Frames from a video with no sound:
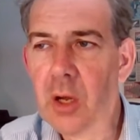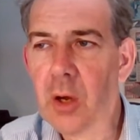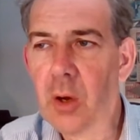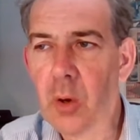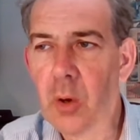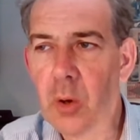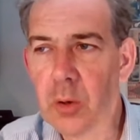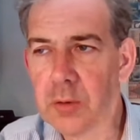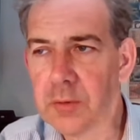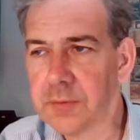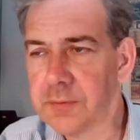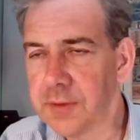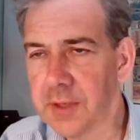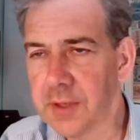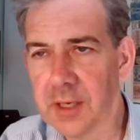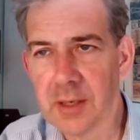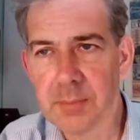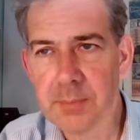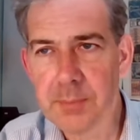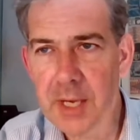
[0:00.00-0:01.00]
of
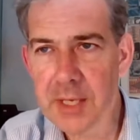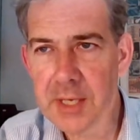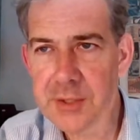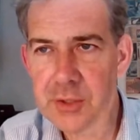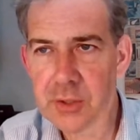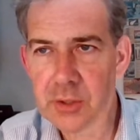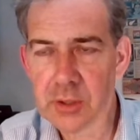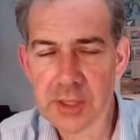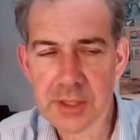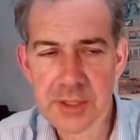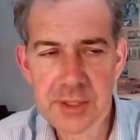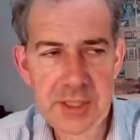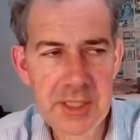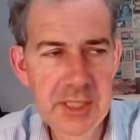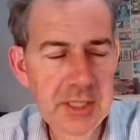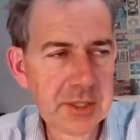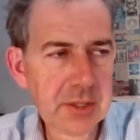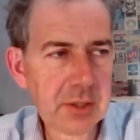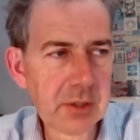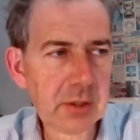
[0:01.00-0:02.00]
petrol and
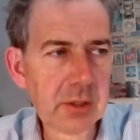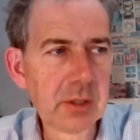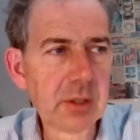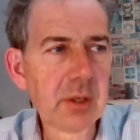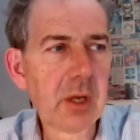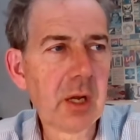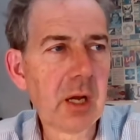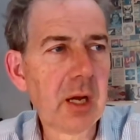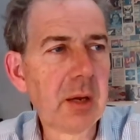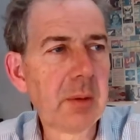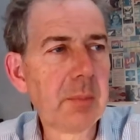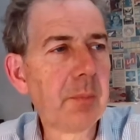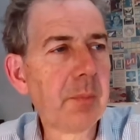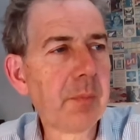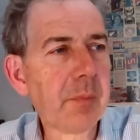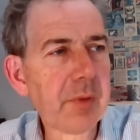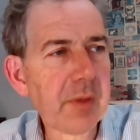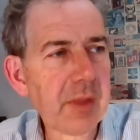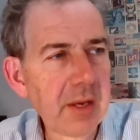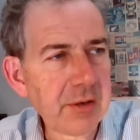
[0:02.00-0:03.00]
diesel.
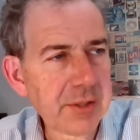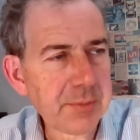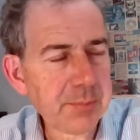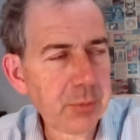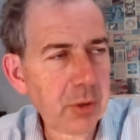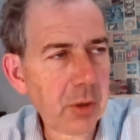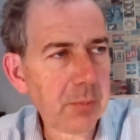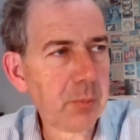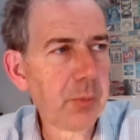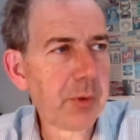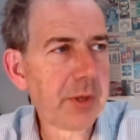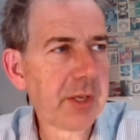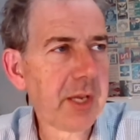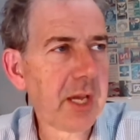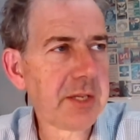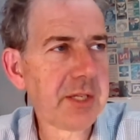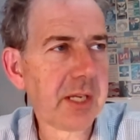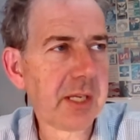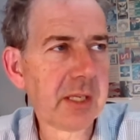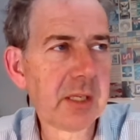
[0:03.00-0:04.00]
There is problem with
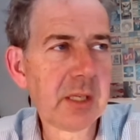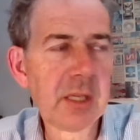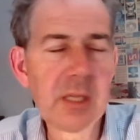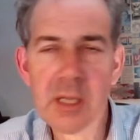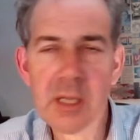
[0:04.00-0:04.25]
getting